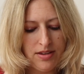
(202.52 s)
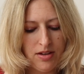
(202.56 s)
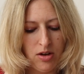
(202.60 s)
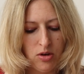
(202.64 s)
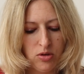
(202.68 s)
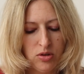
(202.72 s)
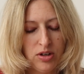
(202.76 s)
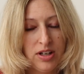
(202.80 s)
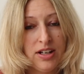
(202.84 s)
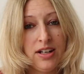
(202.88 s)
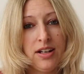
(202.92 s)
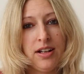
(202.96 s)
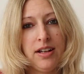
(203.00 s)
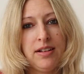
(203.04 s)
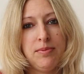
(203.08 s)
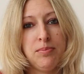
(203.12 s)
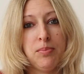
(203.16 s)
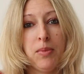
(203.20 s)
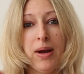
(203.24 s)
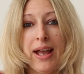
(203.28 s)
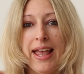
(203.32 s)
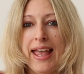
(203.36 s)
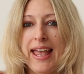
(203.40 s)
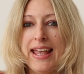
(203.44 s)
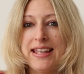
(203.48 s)
on
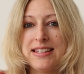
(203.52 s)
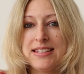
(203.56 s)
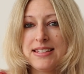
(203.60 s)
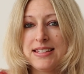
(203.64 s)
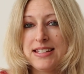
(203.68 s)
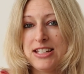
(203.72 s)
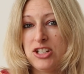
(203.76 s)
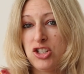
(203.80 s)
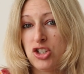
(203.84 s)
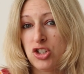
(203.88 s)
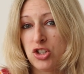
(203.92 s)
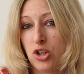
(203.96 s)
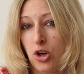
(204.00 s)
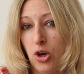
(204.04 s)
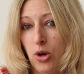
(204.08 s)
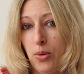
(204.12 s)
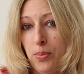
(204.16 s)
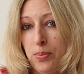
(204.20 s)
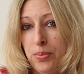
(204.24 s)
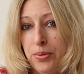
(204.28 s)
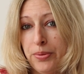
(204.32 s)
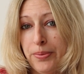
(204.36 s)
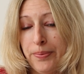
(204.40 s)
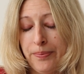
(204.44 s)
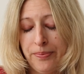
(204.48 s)
my Etsy
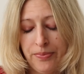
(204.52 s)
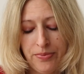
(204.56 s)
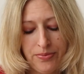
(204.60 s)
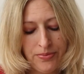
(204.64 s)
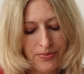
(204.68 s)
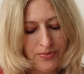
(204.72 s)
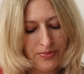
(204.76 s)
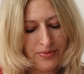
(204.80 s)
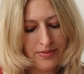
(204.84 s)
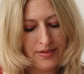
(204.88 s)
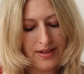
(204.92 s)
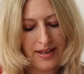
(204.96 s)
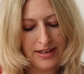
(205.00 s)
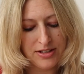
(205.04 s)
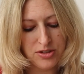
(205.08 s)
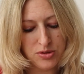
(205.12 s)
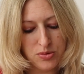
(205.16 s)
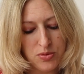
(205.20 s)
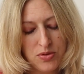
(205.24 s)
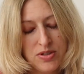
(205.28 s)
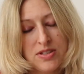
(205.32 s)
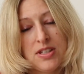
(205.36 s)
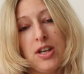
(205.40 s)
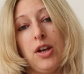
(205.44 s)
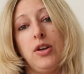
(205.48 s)
shop, and
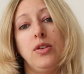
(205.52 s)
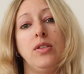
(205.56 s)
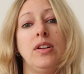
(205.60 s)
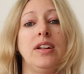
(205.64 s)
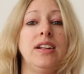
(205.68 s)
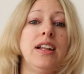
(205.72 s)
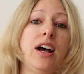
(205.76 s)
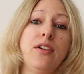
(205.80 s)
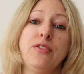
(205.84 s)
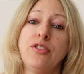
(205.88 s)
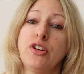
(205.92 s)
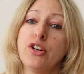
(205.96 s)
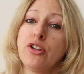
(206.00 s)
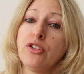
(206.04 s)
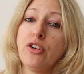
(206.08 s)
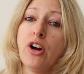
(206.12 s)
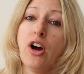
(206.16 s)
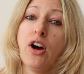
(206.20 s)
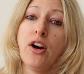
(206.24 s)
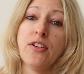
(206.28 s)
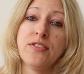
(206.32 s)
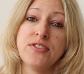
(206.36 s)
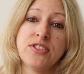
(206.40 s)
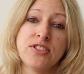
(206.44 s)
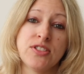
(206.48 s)
also
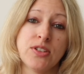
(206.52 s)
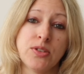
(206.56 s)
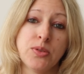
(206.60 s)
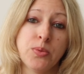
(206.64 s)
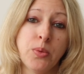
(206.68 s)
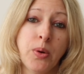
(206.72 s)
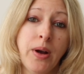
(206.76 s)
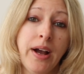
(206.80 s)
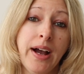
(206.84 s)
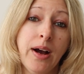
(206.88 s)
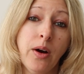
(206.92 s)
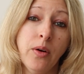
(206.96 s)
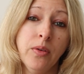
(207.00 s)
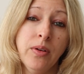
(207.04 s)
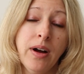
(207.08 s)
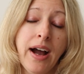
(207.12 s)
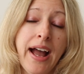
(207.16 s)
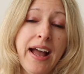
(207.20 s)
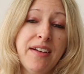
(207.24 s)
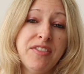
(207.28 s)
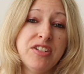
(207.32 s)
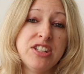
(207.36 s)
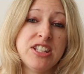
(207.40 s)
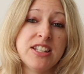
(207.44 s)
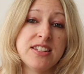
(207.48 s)
LOVECRAFTS as well. I
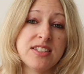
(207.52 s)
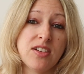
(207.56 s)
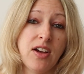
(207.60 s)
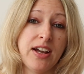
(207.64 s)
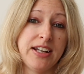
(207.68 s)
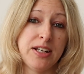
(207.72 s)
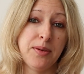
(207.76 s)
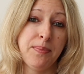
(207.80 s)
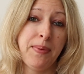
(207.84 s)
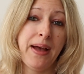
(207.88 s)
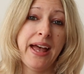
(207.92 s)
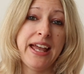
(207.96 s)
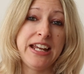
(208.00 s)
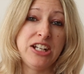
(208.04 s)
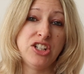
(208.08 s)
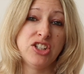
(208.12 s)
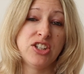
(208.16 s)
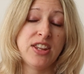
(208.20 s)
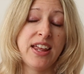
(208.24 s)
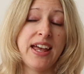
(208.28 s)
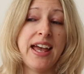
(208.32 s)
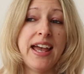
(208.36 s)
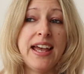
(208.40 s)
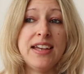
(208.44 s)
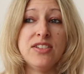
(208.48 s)
have a designer
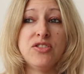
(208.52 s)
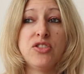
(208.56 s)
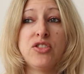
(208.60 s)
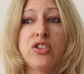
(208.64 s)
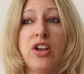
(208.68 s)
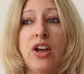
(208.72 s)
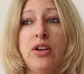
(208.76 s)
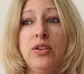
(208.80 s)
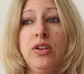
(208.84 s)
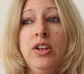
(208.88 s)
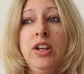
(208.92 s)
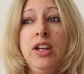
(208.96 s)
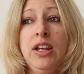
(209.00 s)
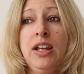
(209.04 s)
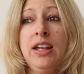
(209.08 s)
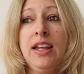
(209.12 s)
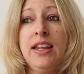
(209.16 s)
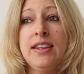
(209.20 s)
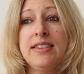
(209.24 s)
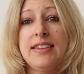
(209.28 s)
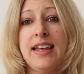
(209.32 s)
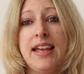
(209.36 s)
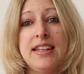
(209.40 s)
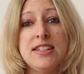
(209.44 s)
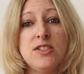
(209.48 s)
page there. So
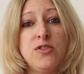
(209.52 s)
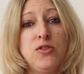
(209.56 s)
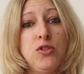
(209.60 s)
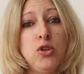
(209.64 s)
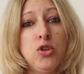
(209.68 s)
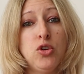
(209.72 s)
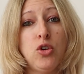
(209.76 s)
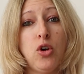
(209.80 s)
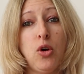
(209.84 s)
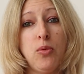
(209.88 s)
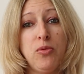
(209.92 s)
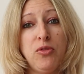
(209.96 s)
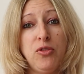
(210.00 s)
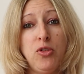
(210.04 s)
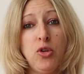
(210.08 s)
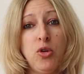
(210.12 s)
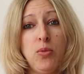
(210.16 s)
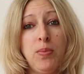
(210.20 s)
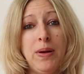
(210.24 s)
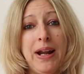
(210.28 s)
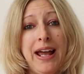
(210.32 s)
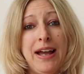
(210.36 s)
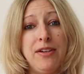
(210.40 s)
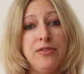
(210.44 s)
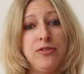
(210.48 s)
there's four
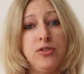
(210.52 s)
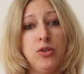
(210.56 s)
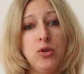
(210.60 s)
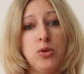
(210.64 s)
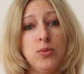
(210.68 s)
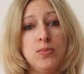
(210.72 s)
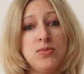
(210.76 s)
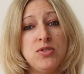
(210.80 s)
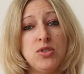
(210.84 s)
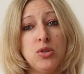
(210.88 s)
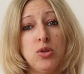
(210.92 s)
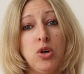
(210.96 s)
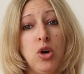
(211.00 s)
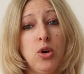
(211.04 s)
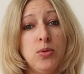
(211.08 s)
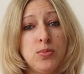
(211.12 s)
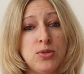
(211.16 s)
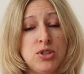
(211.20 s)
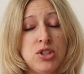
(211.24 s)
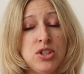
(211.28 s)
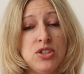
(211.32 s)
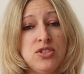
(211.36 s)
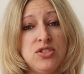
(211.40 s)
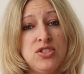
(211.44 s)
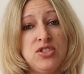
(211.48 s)
platforms or
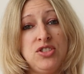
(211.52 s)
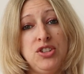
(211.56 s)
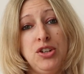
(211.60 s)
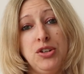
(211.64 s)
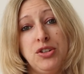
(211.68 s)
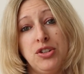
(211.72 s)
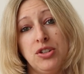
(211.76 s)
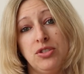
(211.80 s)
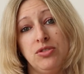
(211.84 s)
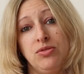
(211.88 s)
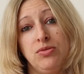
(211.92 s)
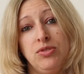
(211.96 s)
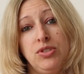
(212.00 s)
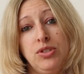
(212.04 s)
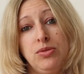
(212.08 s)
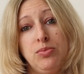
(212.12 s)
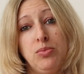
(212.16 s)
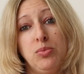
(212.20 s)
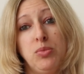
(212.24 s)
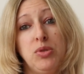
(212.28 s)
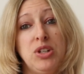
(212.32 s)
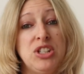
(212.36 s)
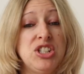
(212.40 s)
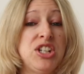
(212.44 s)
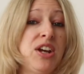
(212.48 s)
options. You can,
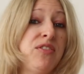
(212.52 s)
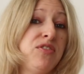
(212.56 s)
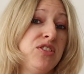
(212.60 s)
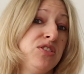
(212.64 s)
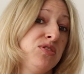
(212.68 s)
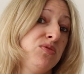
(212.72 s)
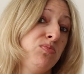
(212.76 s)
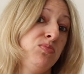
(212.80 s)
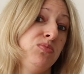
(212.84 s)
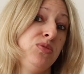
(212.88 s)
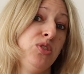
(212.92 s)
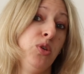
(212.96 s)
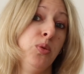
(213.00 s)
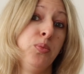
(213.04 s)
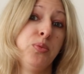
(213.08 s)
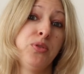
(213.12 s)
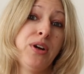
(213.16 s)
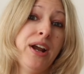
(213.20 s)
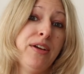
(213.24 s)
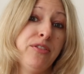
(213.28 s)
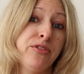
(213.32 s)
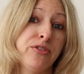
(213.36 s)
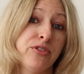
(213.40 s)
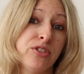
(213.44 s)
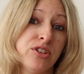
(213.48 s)
whichever's your
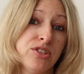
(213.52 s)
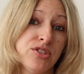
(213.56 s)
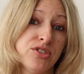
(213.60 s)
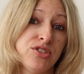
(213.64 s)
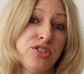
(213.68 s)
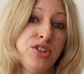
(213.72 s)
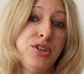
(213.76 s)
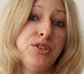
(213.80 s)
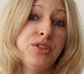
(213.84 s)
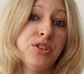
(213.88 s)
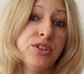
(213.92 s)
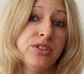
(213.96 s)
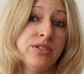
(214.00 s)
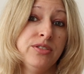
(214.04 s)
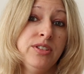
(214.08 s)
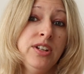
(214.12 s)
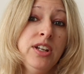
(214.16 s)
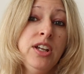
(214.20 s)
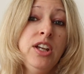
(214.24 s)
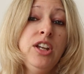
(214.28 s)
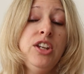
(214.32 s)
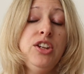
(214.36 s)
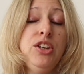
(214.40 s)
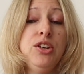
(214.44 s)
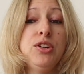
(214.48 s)
preference, you can
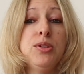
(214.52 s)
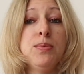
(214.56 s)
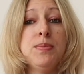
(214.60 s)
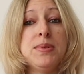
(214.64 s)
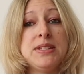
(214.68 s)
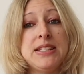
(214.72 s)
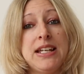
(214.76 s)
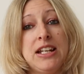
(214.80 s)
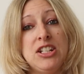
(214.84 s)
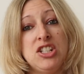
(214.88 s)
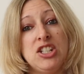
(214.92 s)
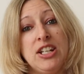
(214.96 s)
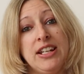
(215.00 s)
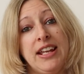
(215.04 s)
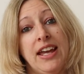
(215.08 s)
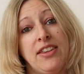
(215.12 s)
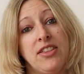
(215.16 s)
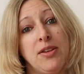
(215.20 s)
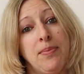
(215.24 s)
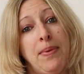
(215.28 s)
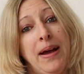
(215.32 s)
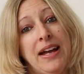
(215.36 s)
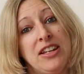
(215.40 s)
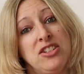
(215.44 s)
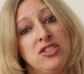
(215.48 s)
potentially get
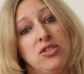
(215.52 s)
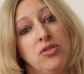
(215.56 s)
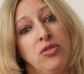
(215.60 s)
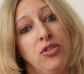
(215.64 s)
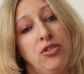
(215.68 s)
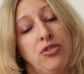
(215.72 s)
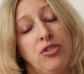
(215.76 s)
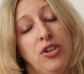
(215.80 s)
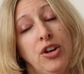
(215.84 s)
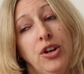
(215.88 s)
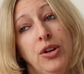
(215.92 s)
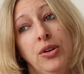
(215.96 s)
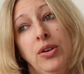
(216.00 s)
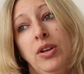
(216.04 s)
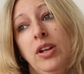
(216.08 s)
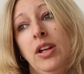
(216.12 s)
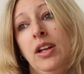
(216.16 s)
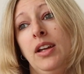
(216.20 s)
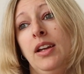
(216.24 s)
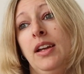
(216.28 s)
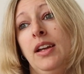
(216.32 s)
the pattern through